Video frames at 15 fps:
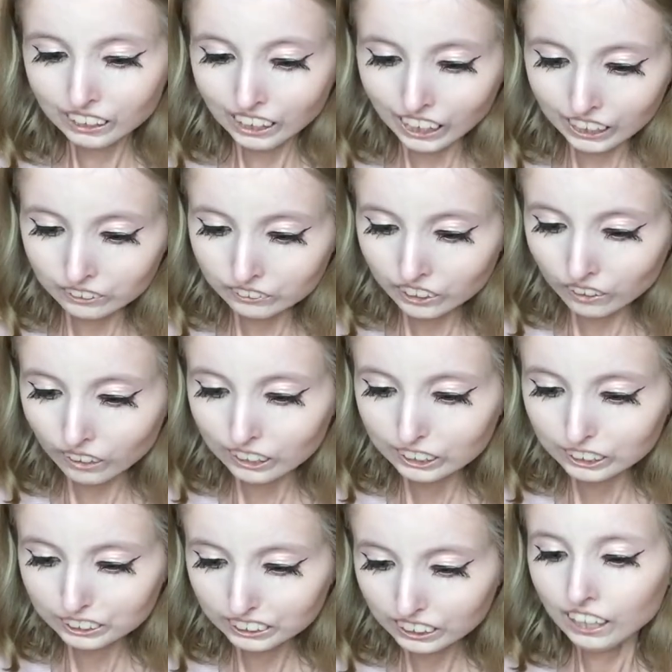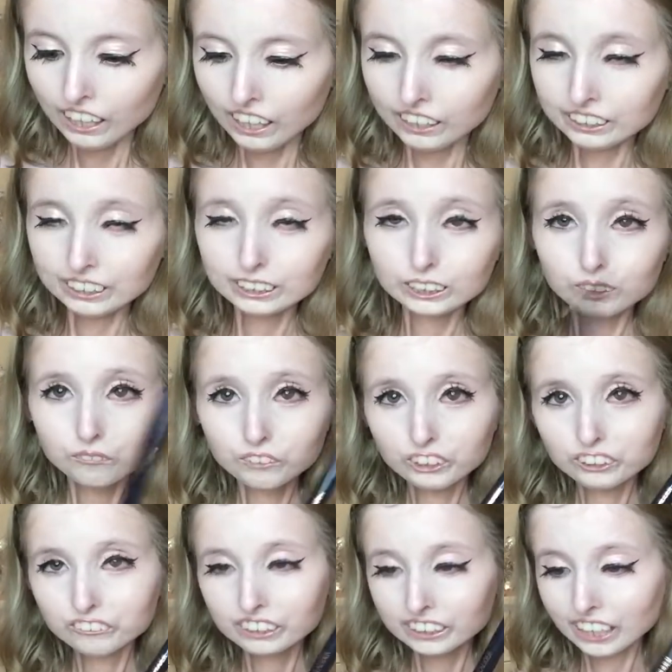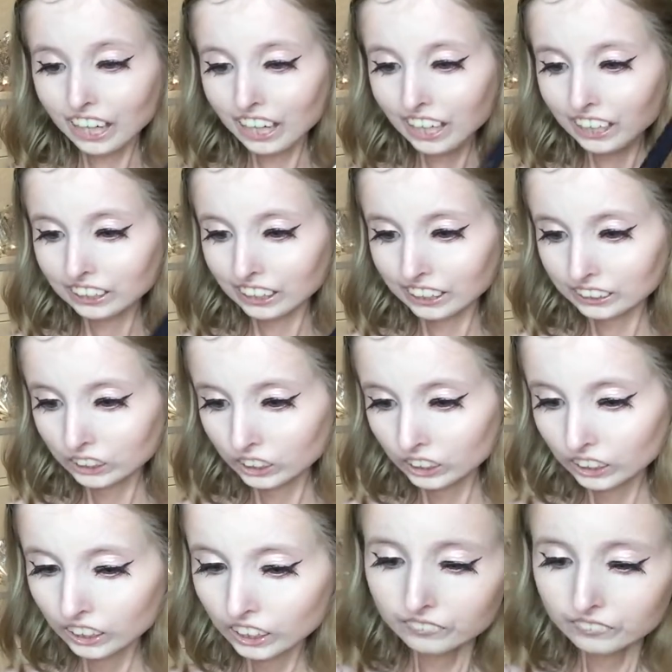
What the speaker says: I don't know, I think it's the perfect eyeliner.